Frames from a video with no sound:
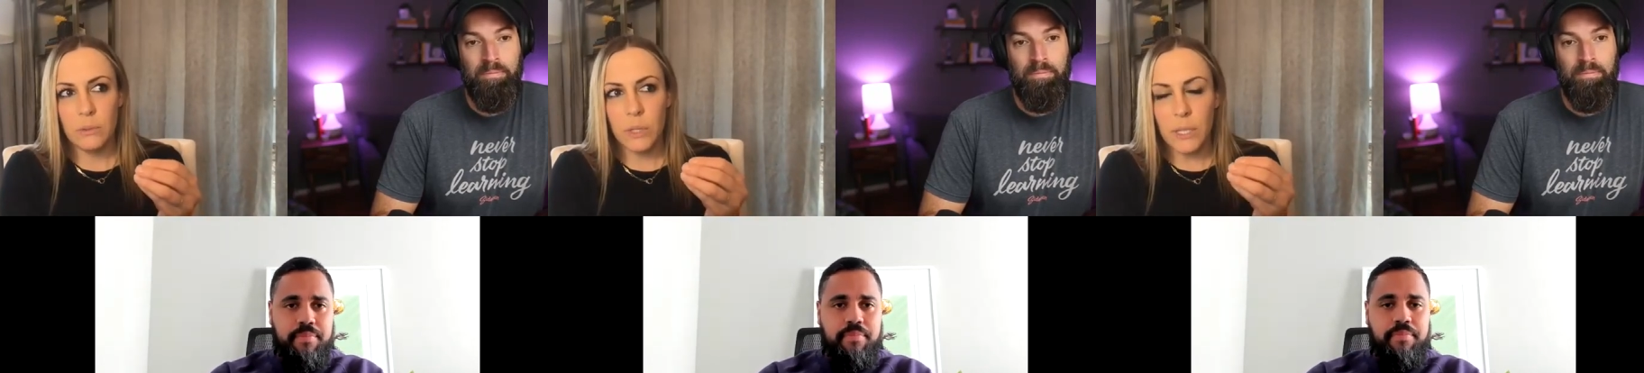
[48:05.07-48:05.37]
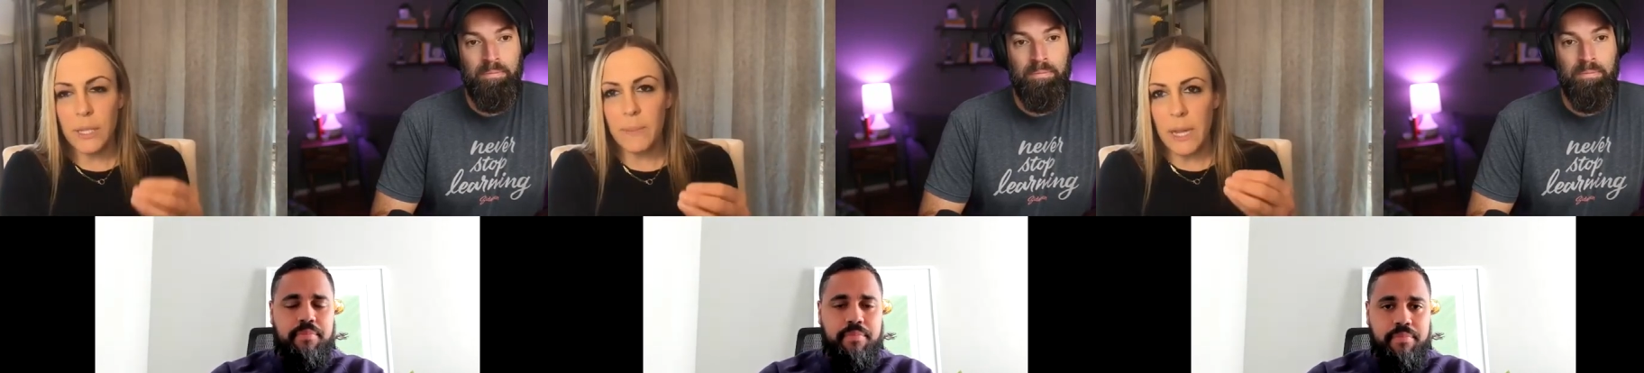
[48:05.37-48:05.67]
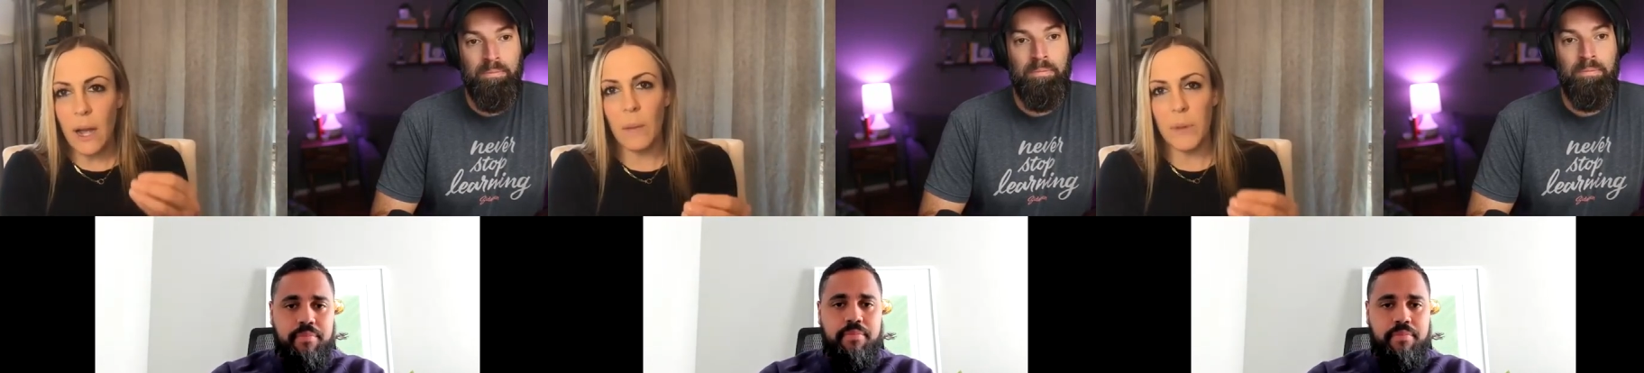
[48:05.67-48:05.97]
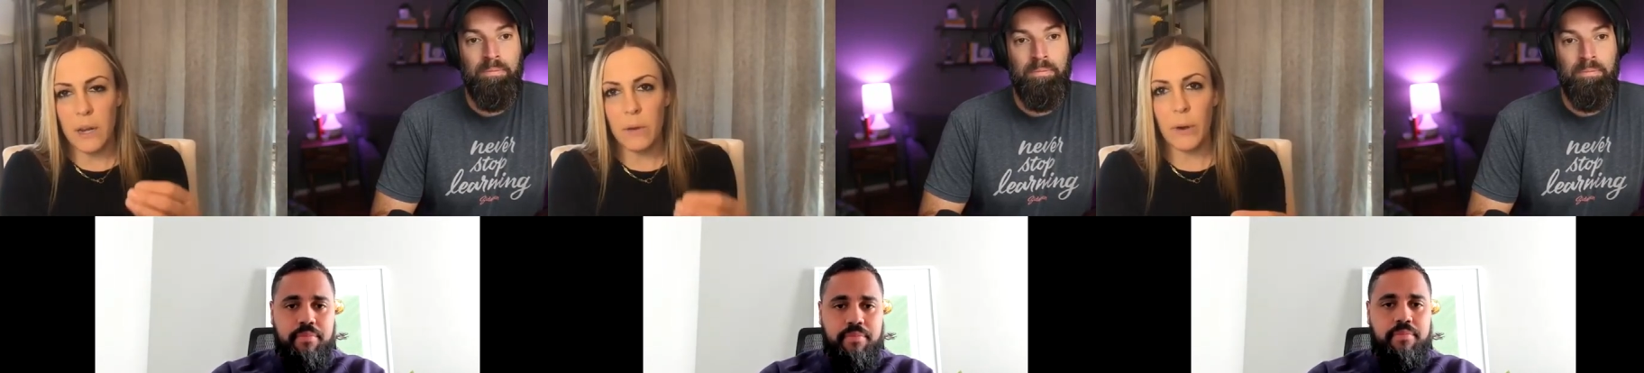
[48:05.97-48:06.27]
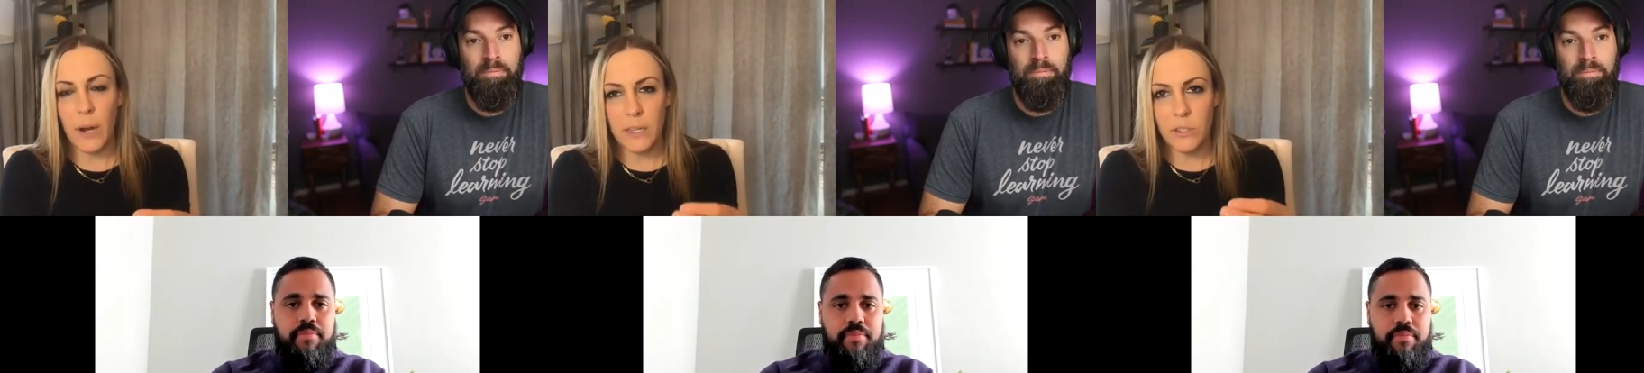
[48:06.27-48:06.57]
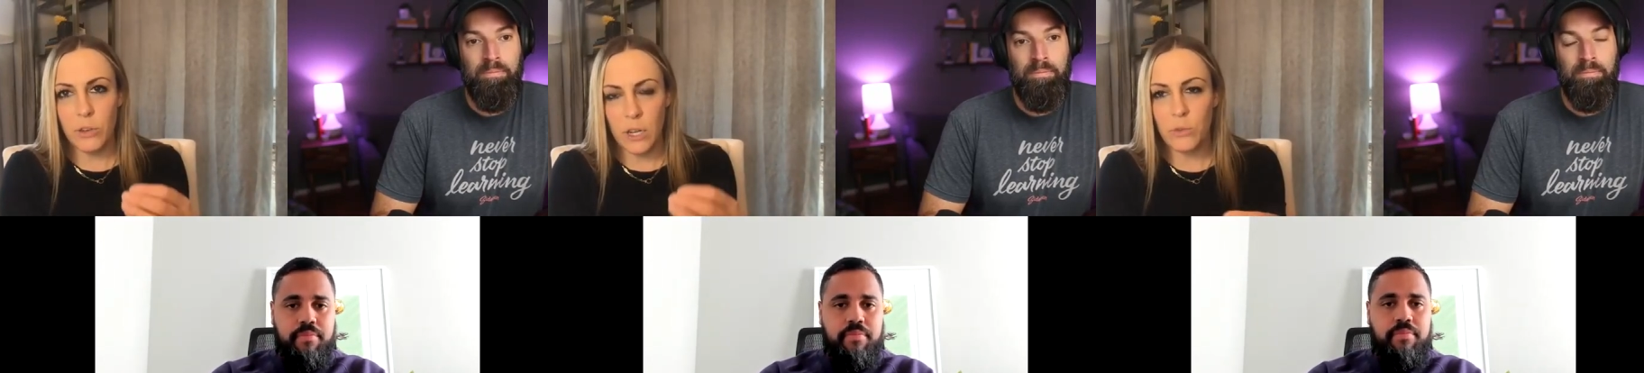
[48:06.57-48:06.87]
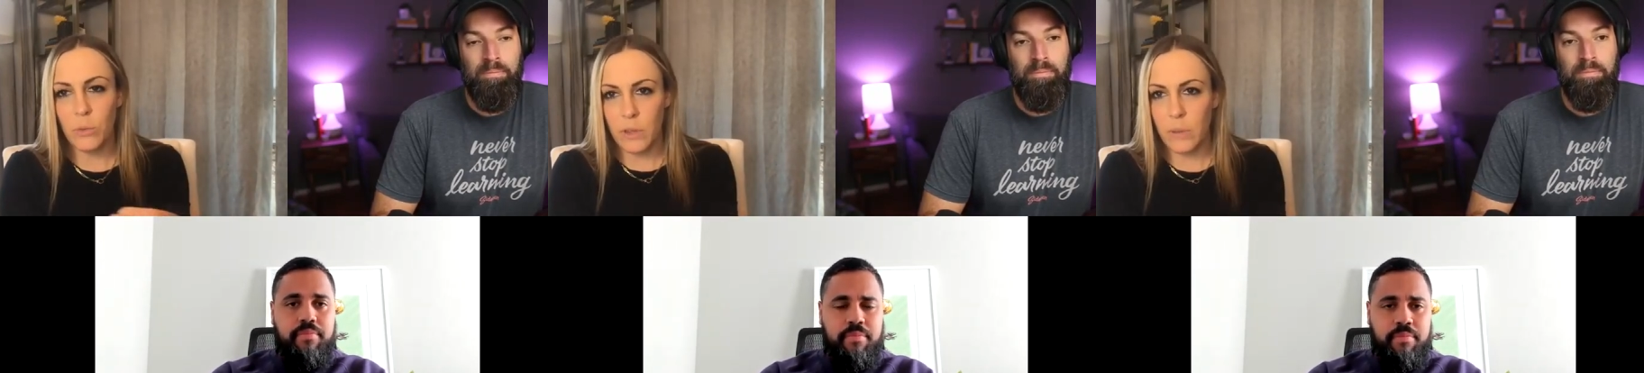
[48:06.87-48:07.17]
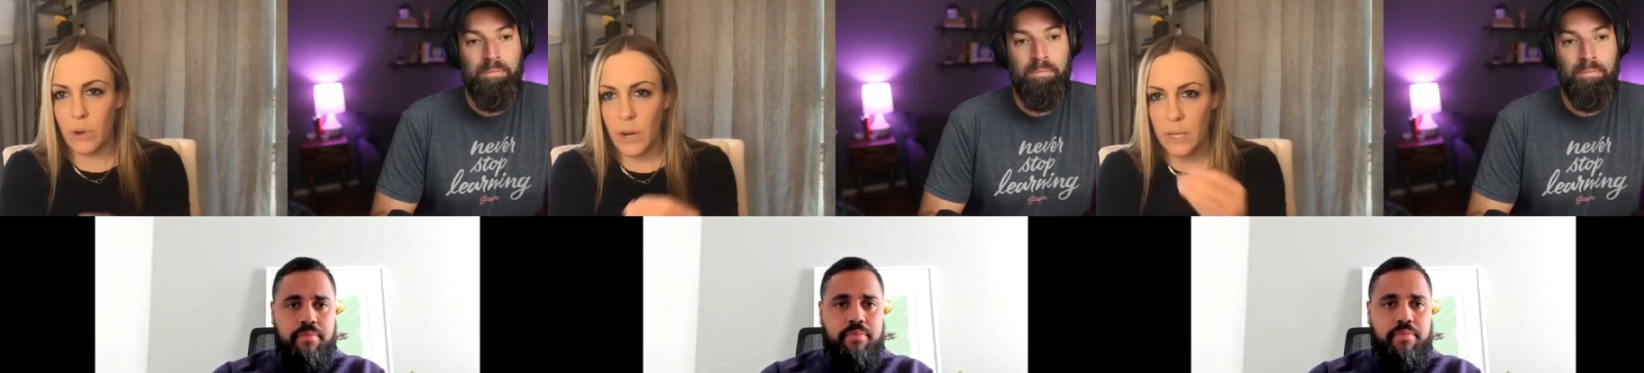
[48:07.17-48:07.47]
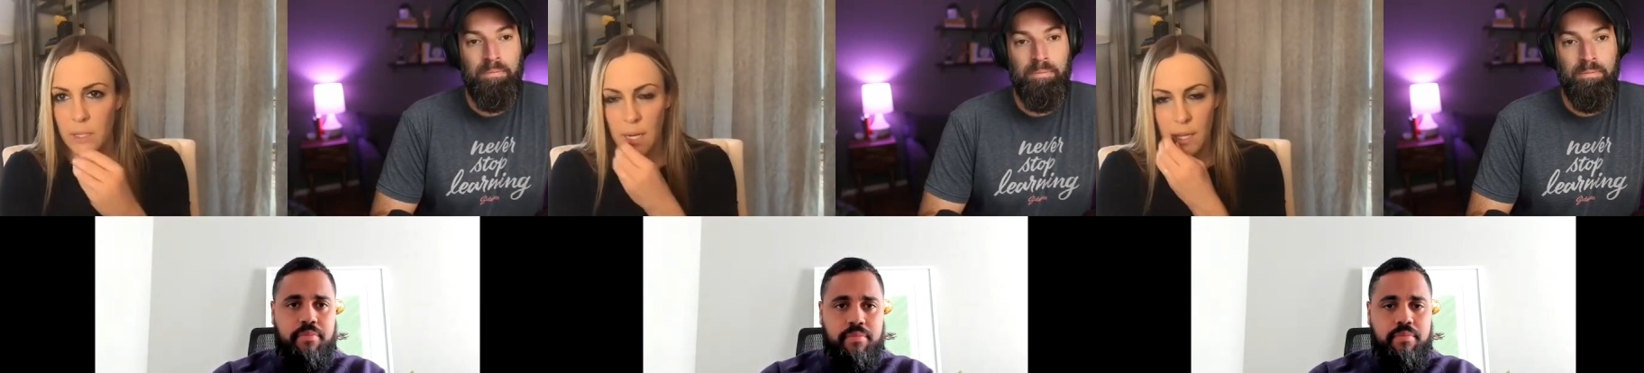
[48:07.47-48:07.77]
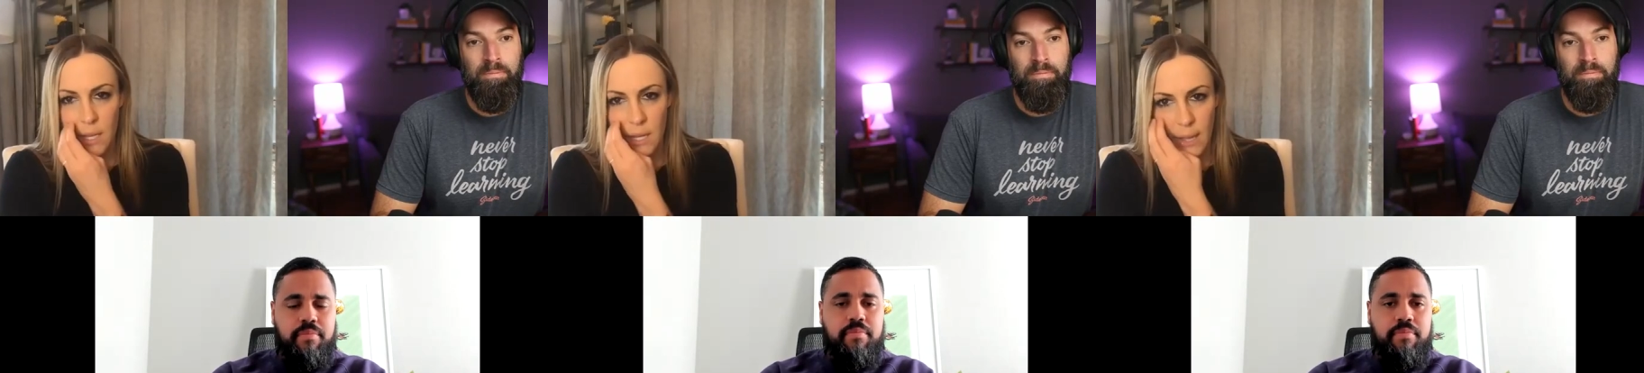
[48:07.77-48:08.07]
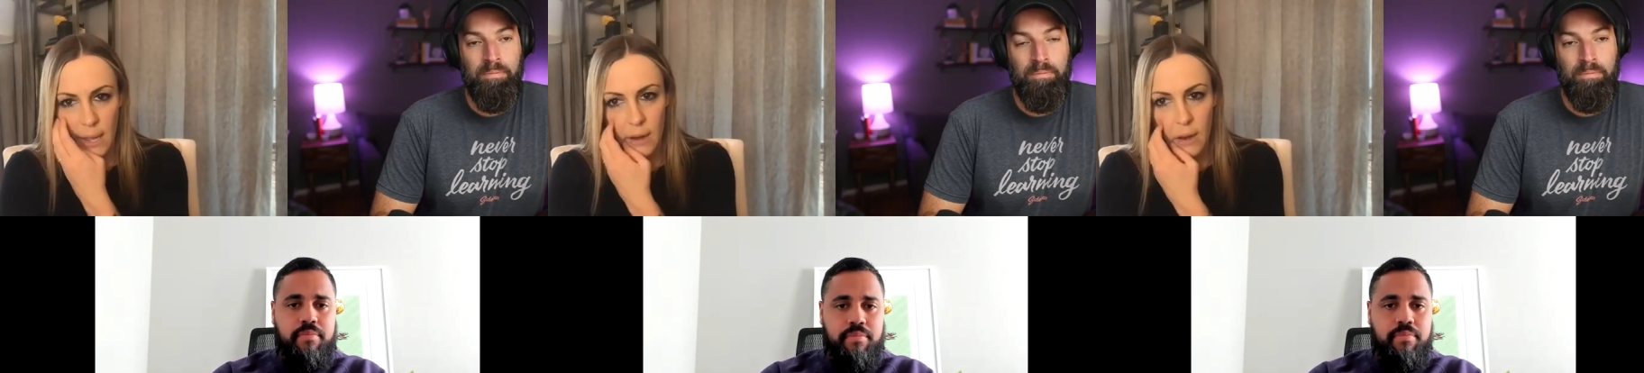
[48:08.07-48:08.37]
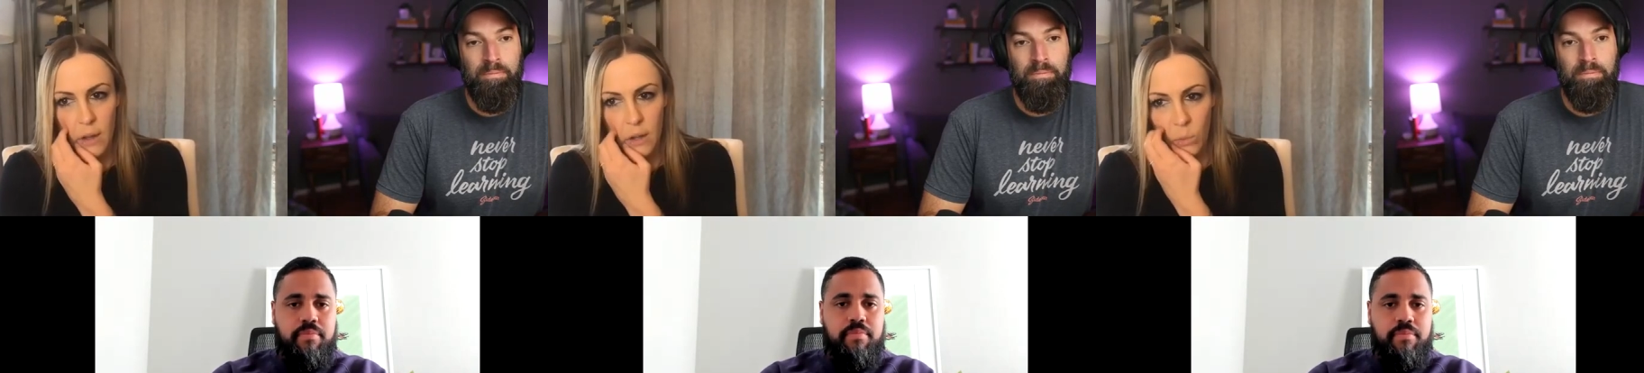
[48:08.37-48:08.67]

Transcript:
Speaker 1: really become an enterprise trustworthy brand and i think that